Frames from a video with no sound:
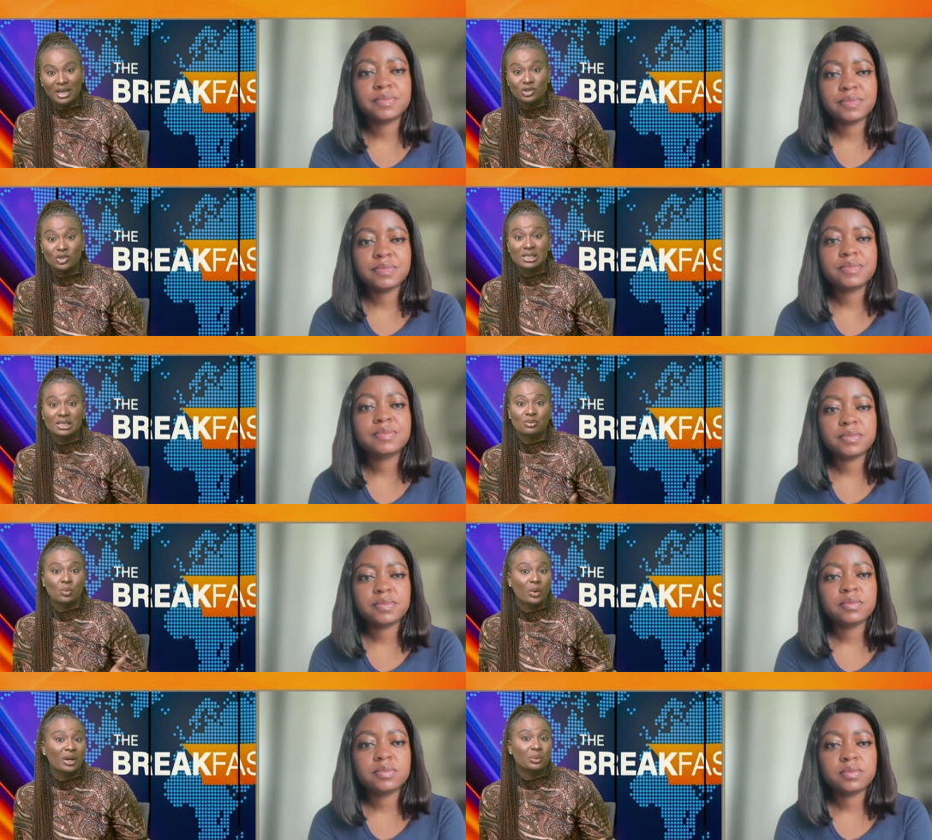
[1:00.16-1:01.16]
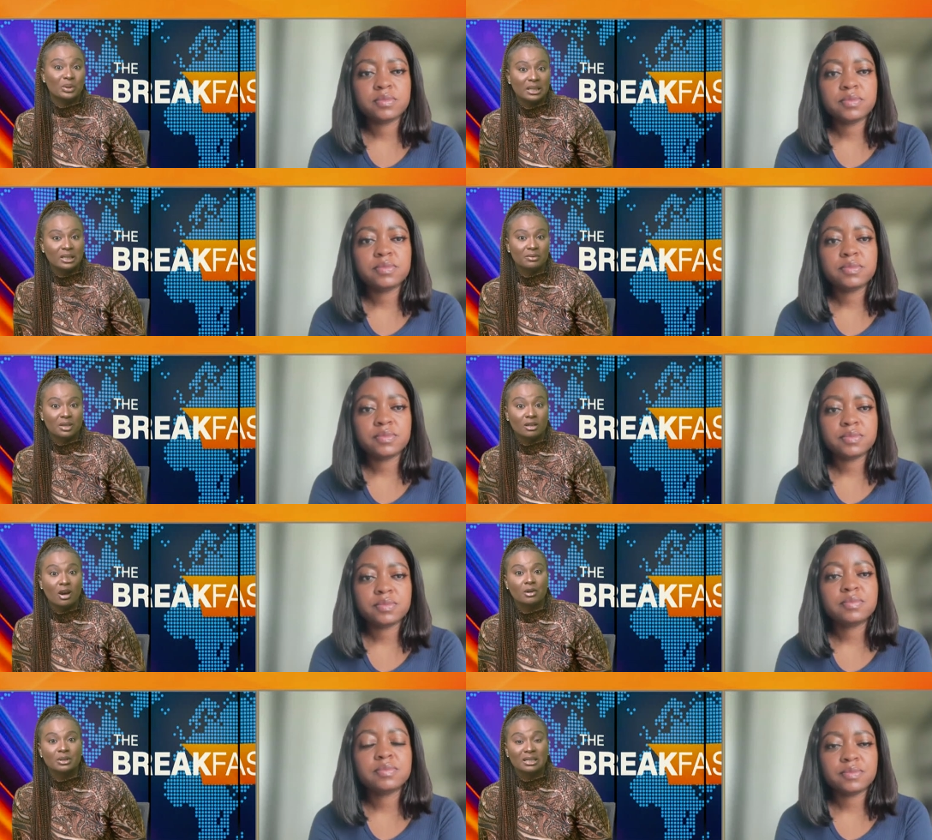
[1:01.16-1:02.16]
Speaker 1: that's just where we live in
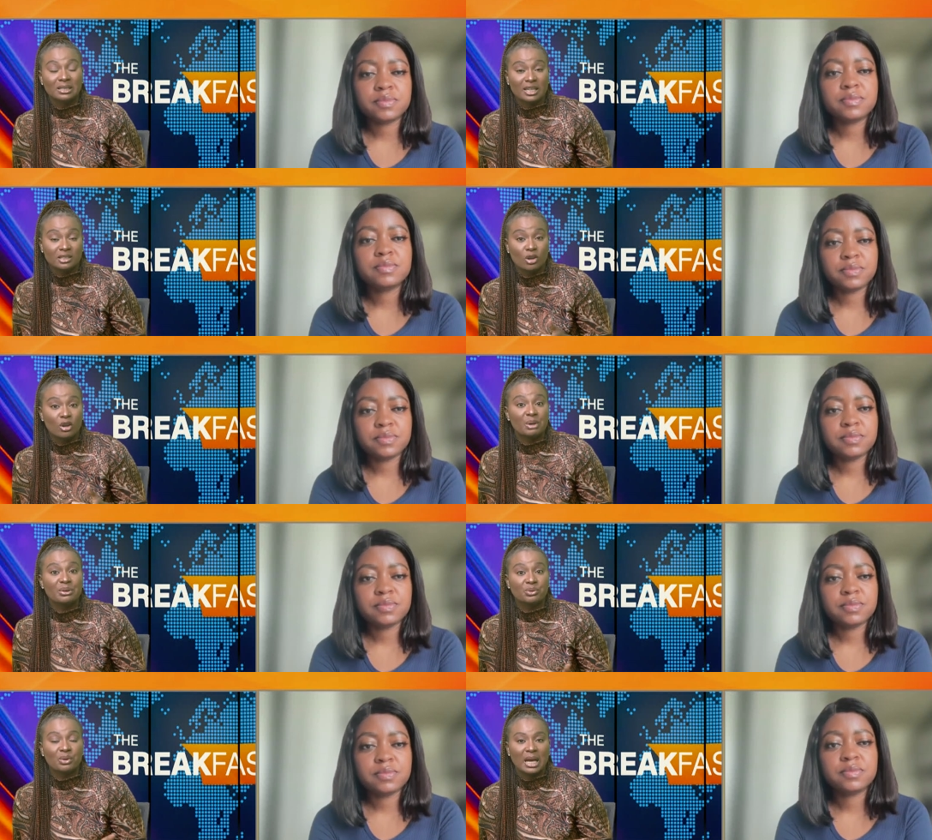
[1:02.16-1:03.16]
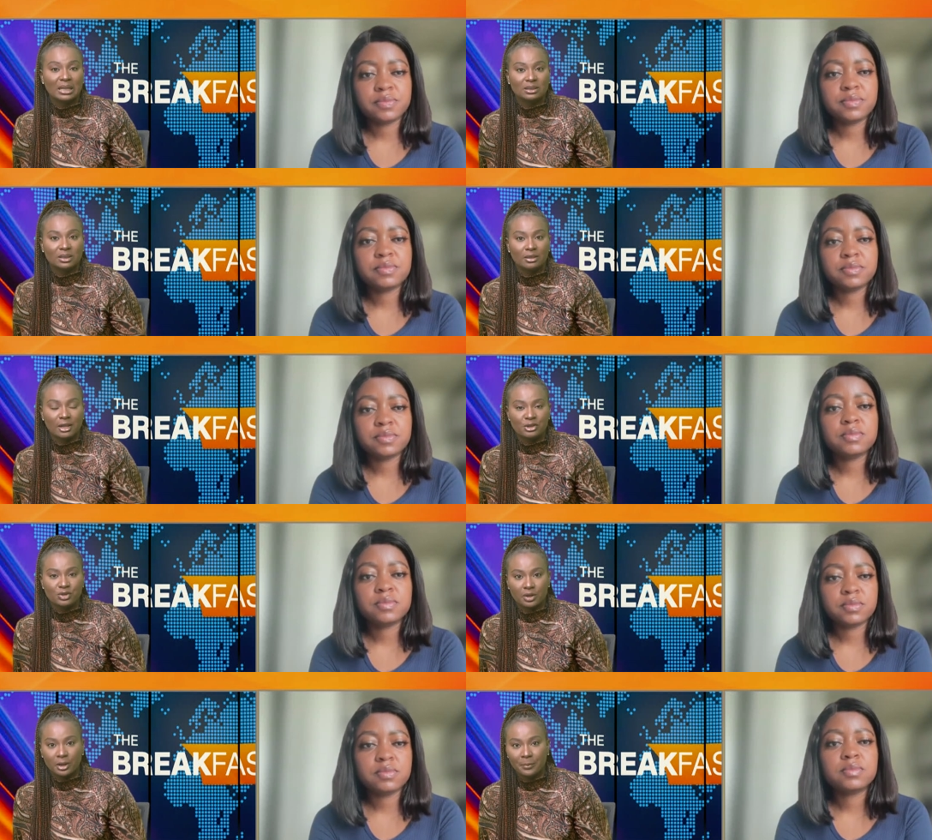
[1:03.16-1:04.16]
currently. That's our current reality in
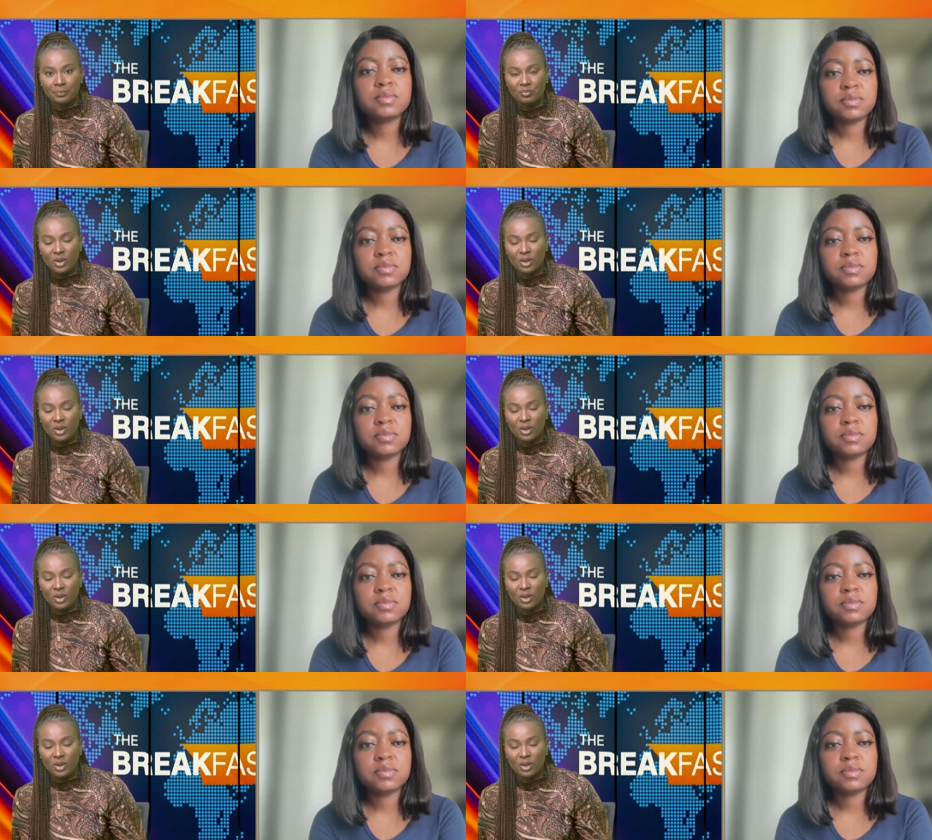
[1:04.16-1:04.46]
Nigeria.